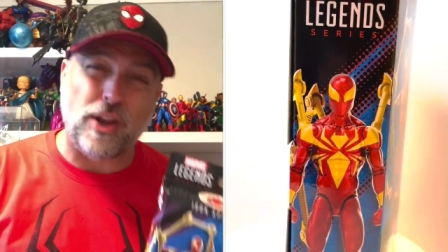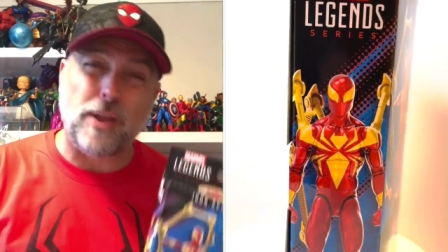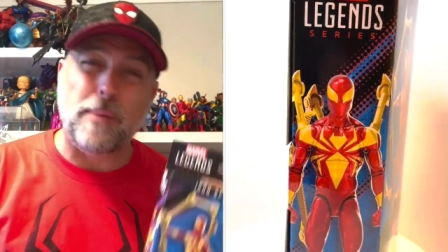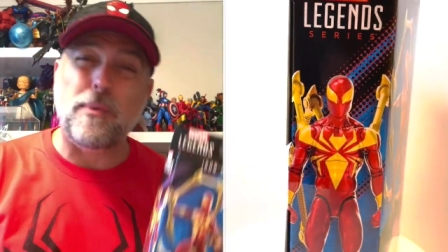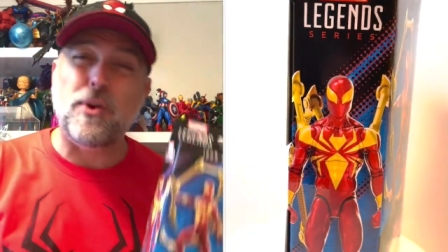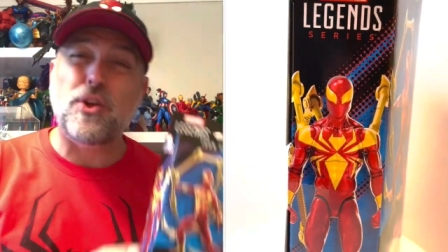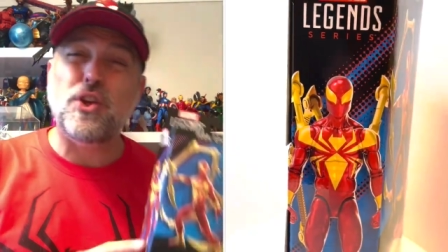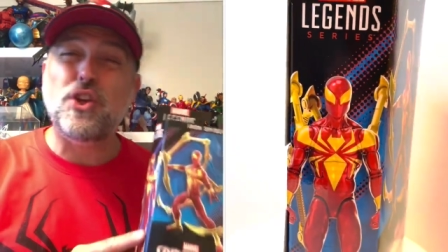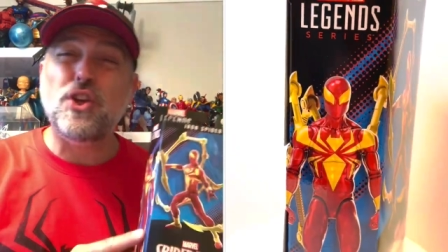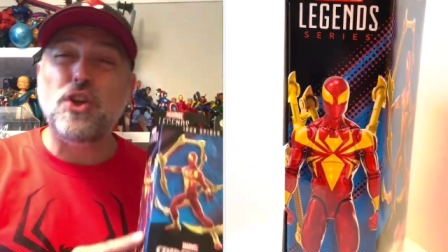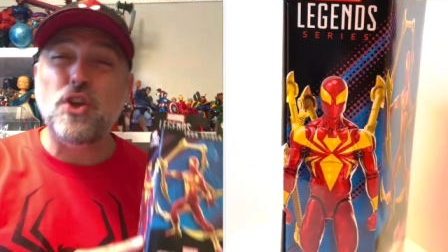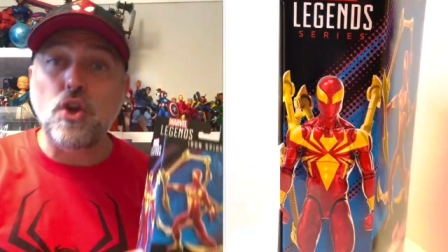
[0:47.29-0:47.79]
I'm a
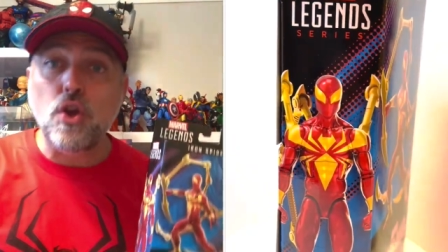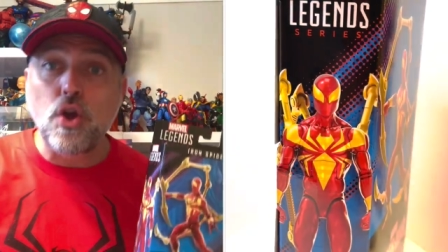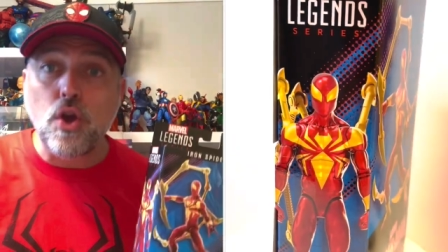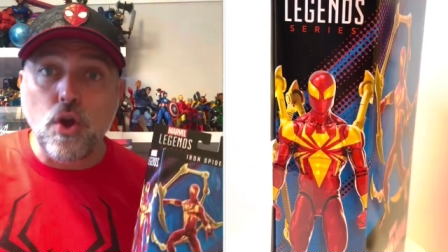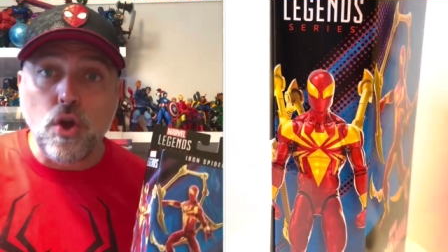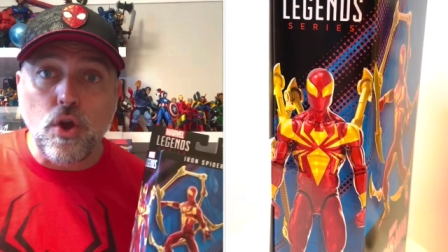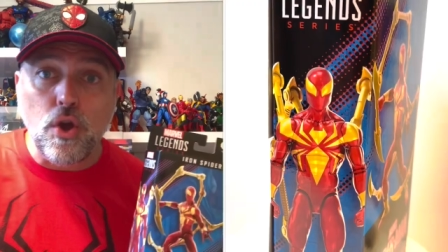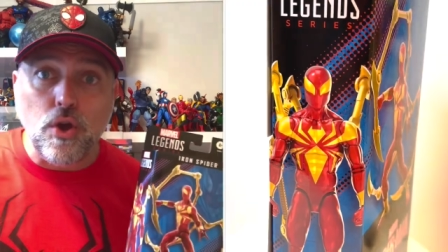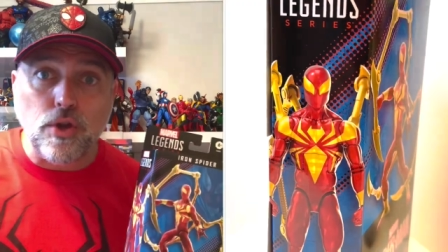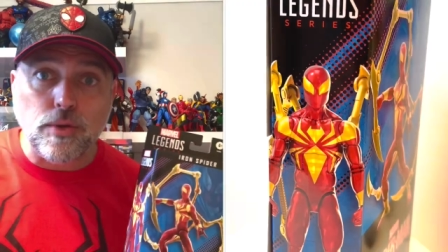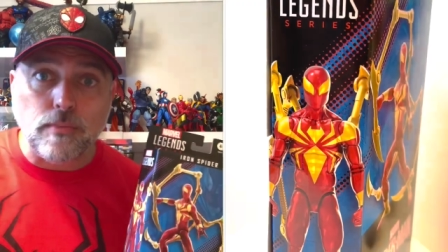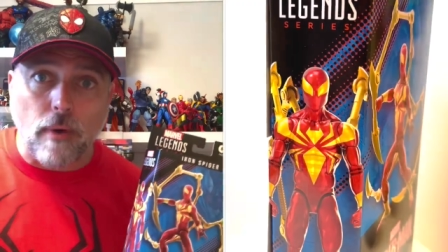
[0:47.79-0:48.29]

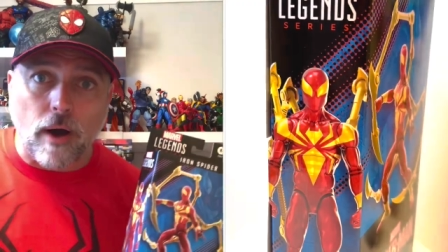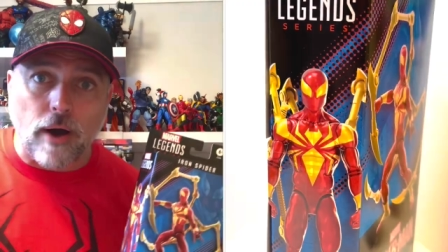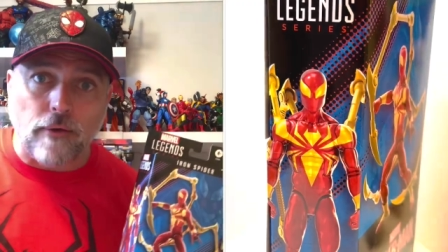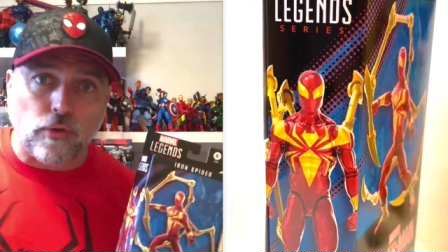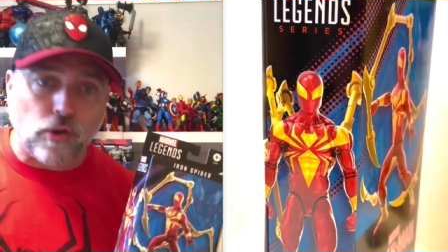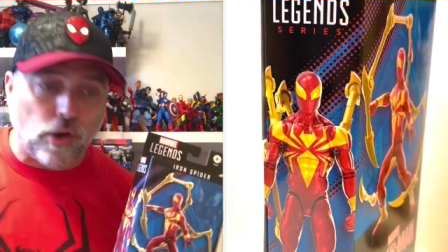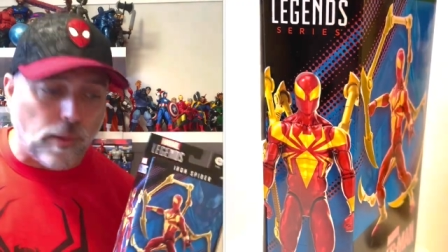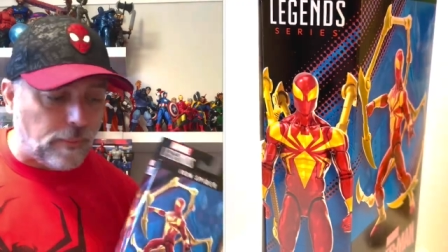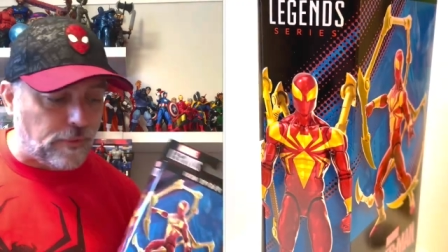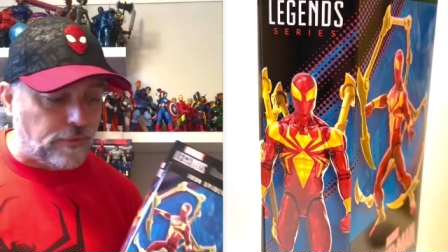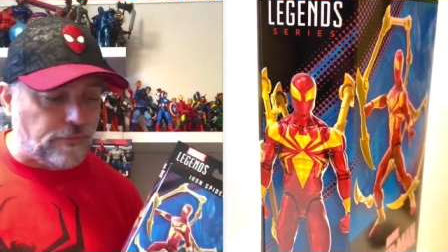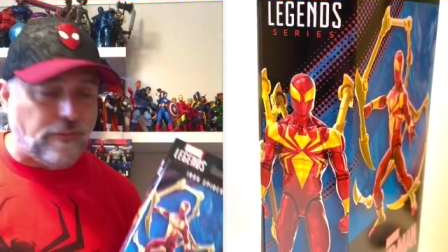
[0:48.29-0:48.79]
huge Marvel
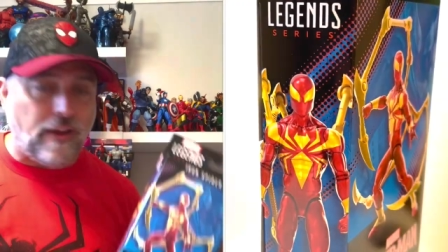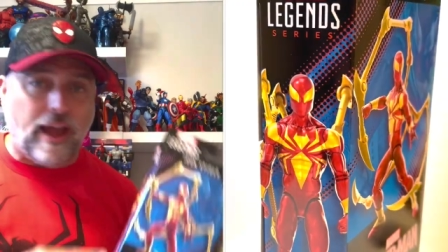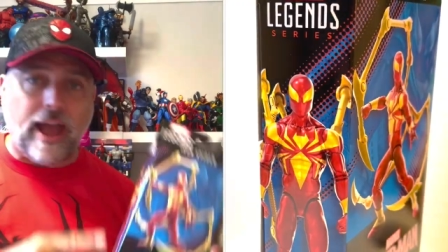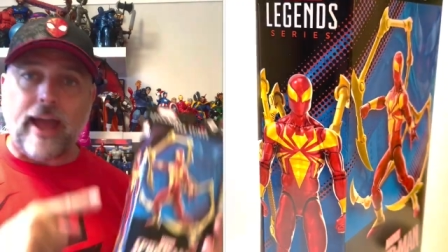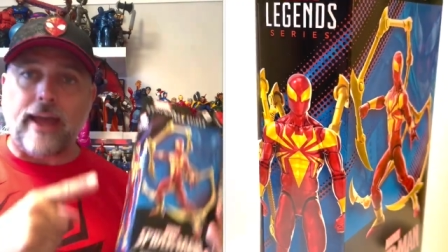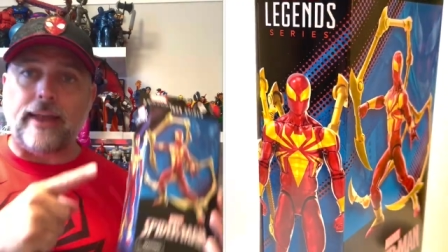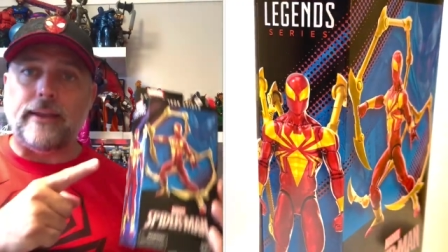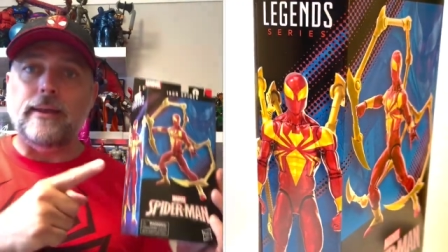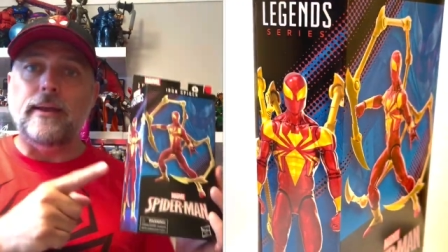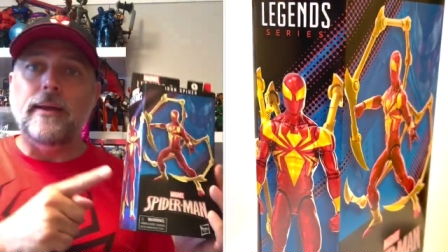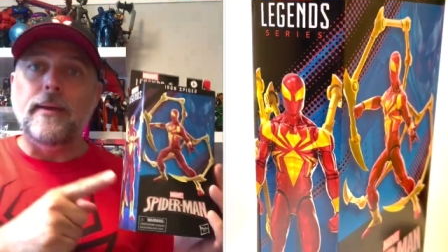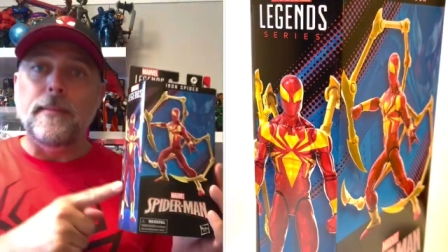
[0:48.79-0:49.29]
Comics
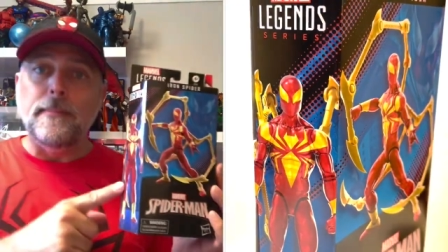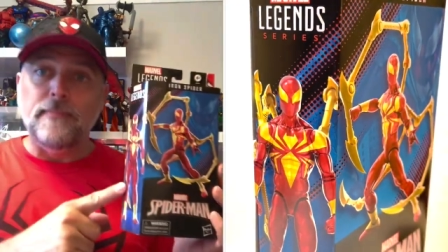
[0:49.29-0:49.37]
fan